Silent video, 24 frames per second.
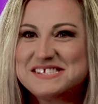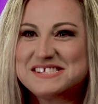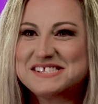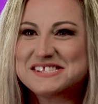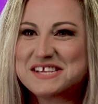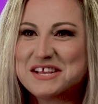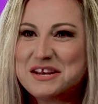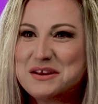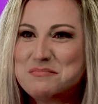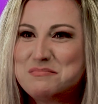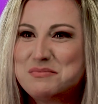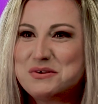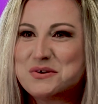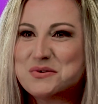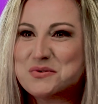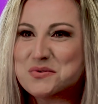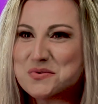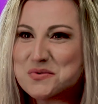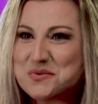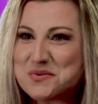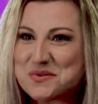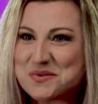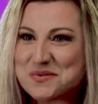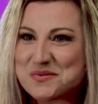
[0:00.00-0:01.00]
is gonna be
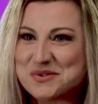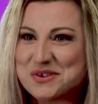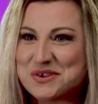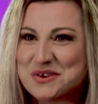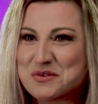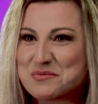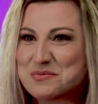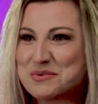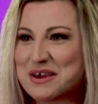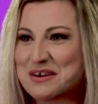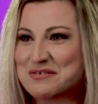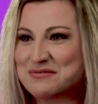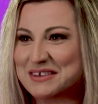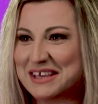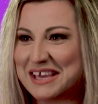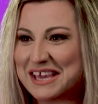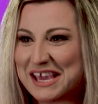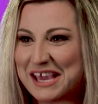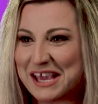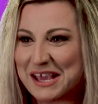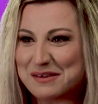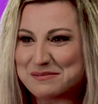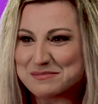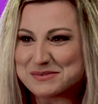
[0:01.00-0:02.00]
cool. We have
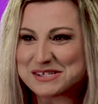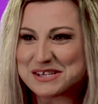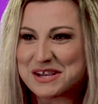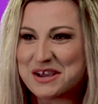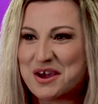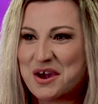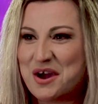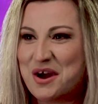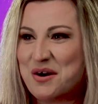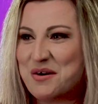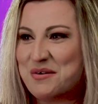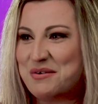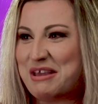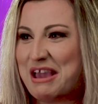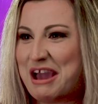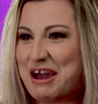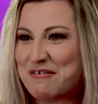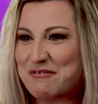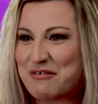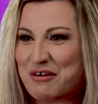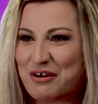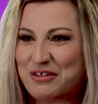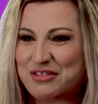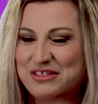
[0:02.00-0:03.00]
games, we
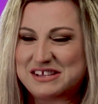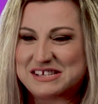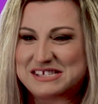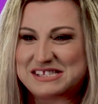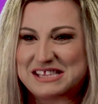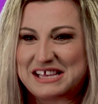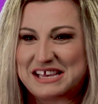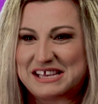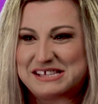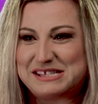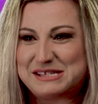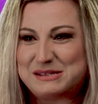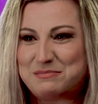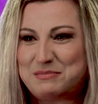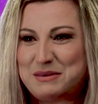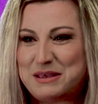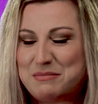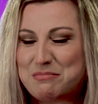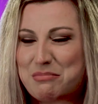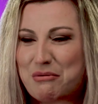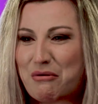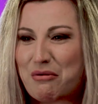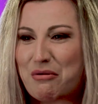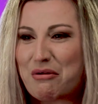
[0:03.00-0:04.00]
have all these nice
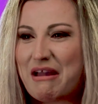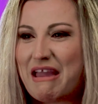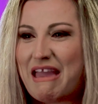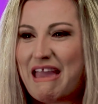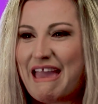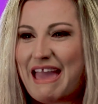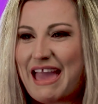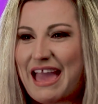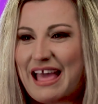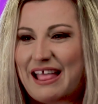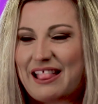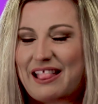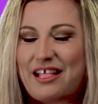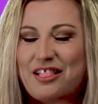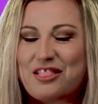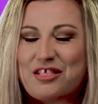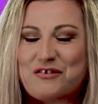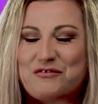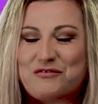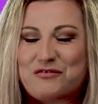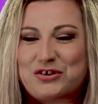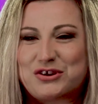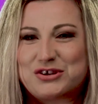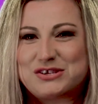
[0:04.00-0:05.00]
people. And then the
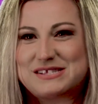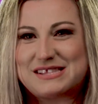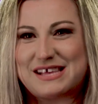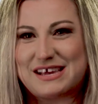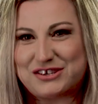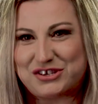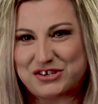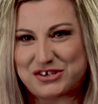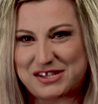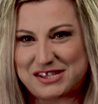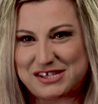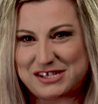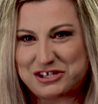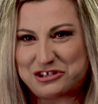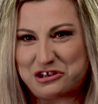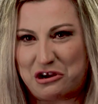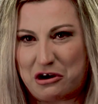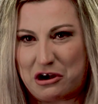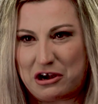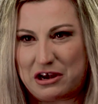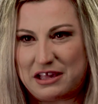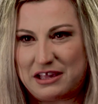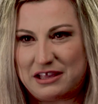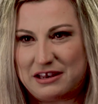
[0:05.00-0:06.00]
first session
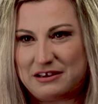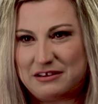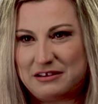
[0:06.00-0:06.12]
started.